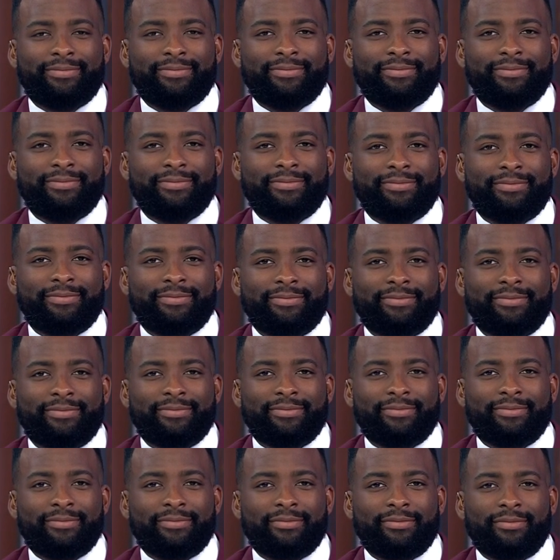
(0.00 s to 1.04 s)

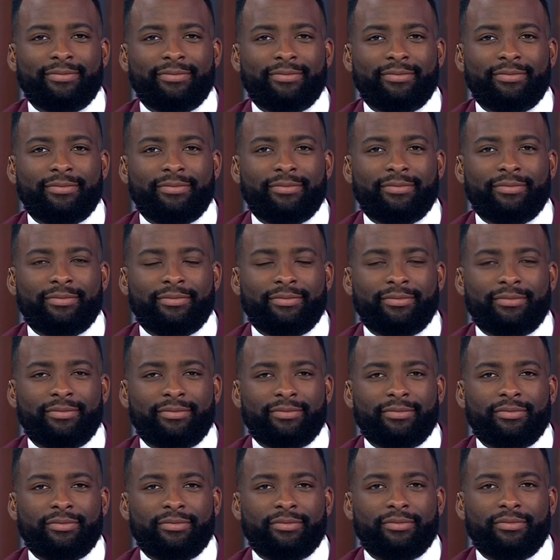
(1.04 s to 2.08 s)

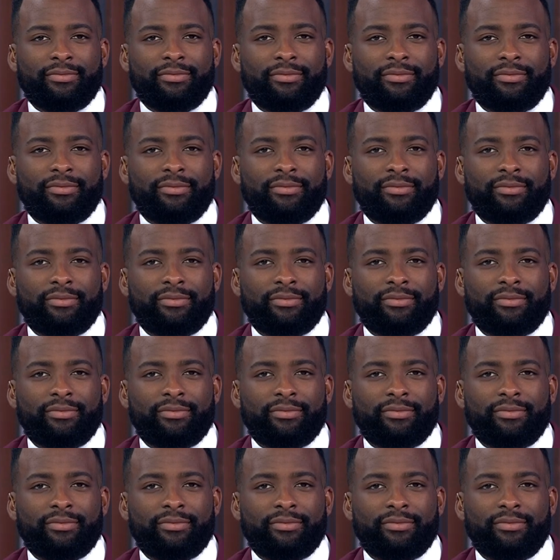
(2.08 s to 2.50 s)
The person shown says nothing.